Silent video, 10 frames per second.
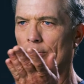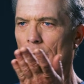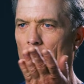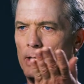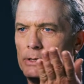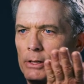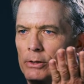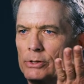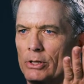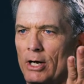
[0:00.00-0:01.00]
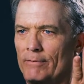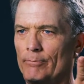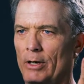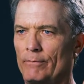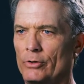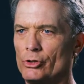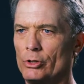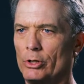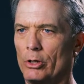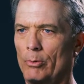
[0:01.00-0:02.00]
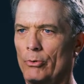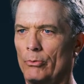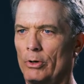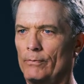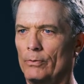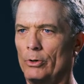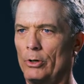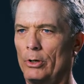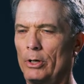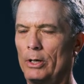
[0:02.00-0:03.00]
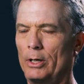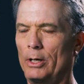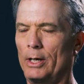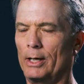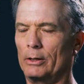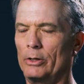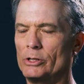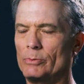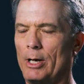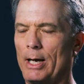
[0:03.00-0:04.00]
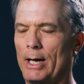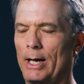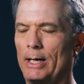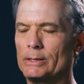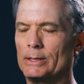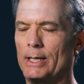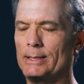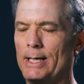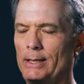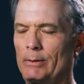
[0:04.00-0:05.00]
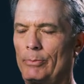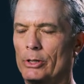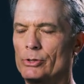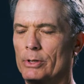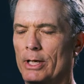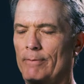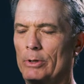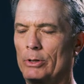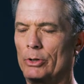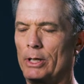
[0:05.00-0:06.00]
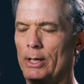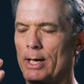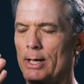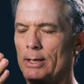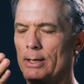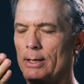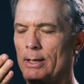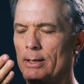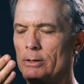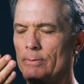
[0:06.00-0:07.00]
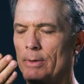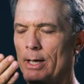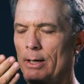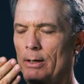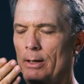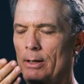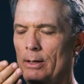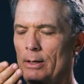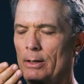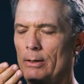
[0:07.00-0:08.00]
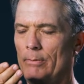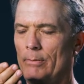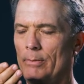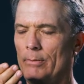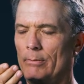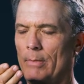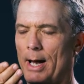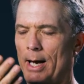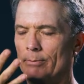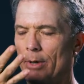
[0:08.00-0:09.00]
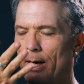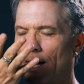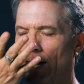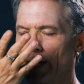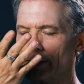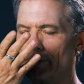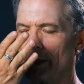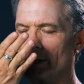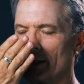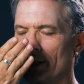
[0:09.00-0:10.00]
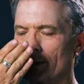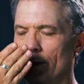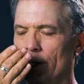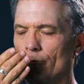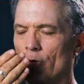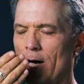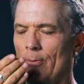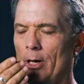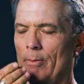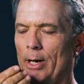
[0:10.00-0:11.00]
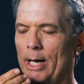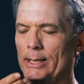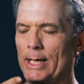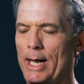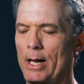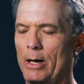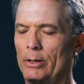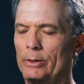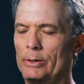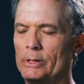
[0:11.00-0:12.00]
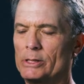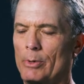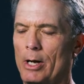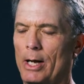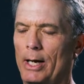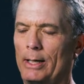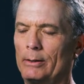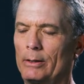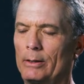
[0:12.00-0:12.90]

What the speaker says: my eyes to go soft, my vision to go peripheral. I close my eyes and I take the picture that I've been looking at into my mind, my eyes, my center, and drop my mind down the spine,